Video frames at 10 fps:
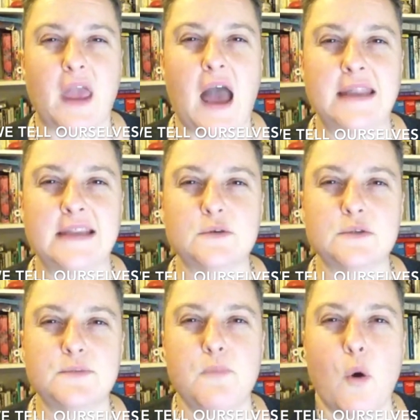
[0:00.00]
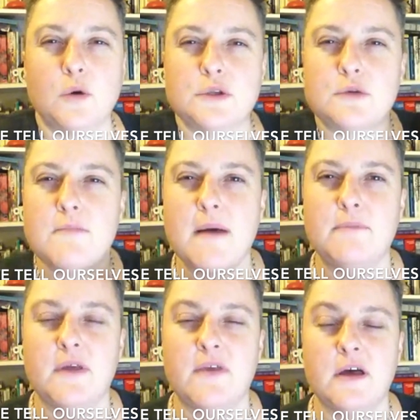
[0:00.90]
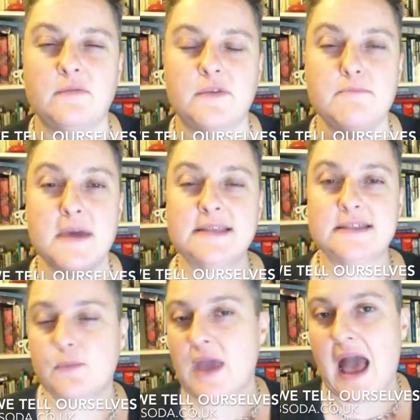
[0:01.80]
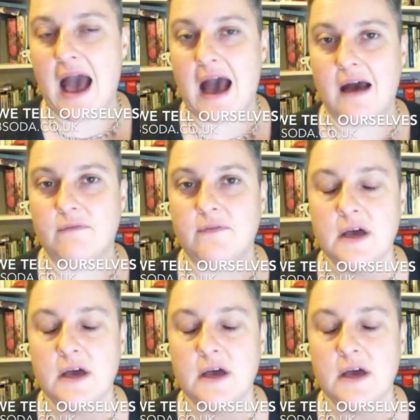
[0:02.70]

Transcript: And it's also important to remember that the myths that we have